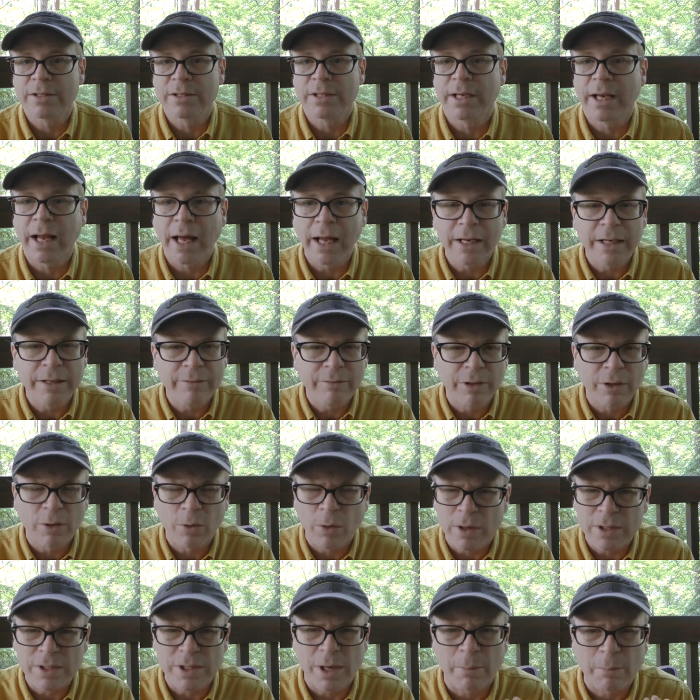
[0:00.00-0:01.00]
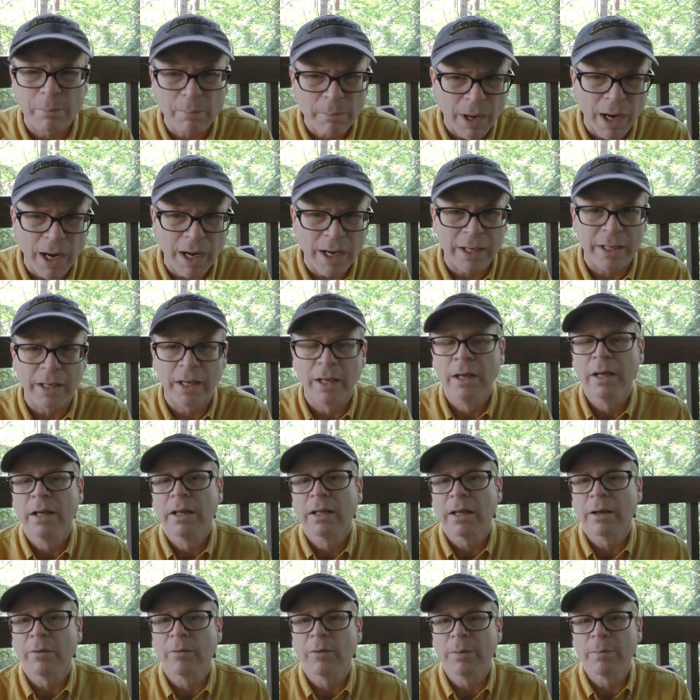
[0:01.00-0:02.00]
It hadn't even crossed our mind
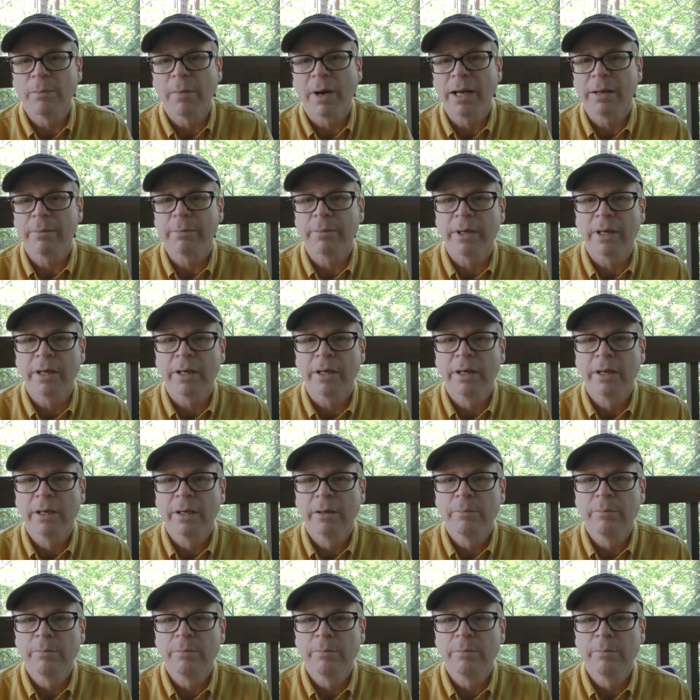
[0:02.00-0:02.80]
that we might be